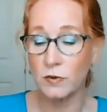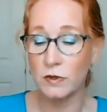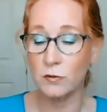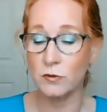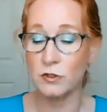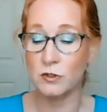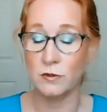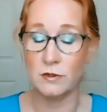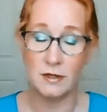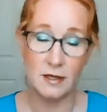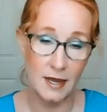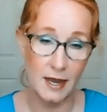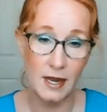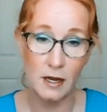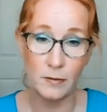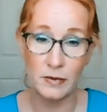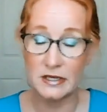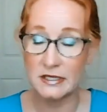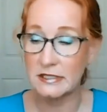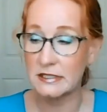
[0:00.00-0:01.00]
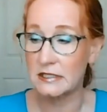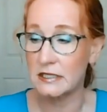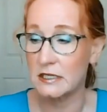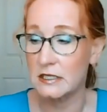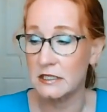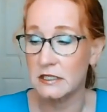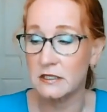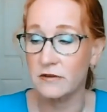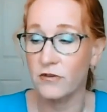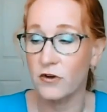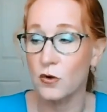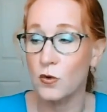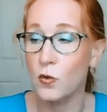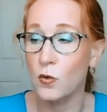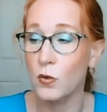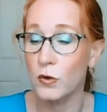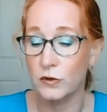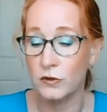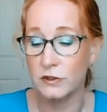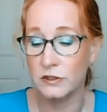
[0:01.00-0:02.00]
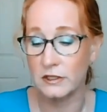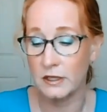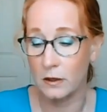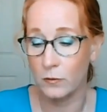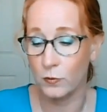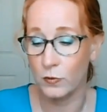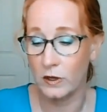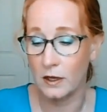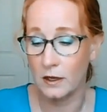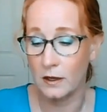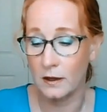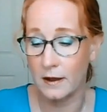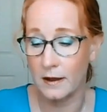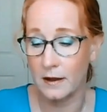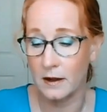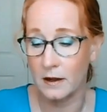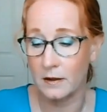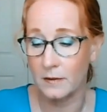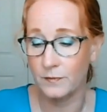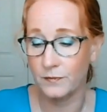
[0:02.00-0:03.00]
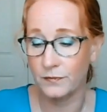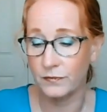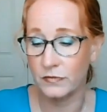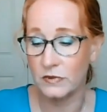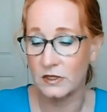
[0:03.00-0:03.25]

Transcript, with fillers: we were doing the ABCs of our oils and we um,